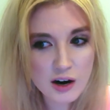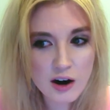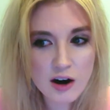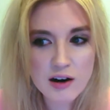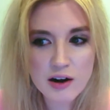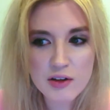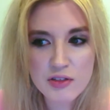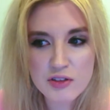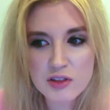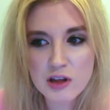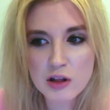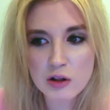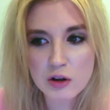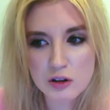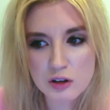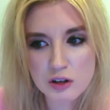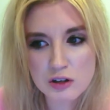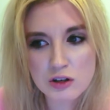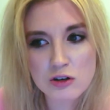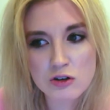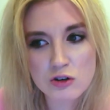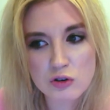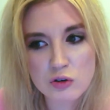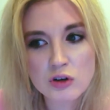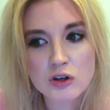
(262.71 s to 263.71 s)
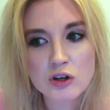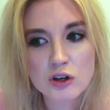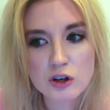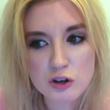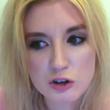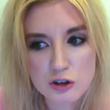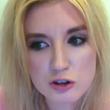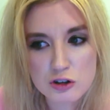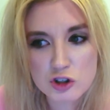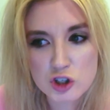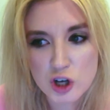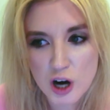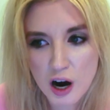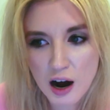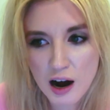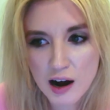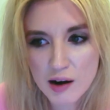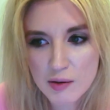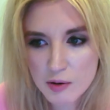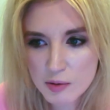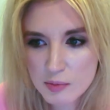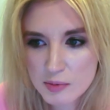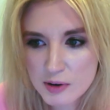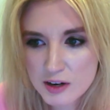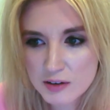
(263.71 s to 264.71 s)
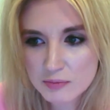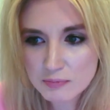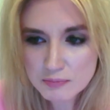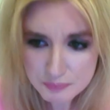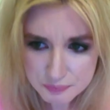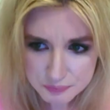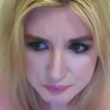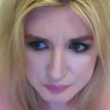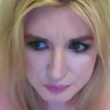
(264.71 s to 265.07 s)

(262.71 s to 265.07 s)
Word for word: and I think they look like they're doing a good job. I mean,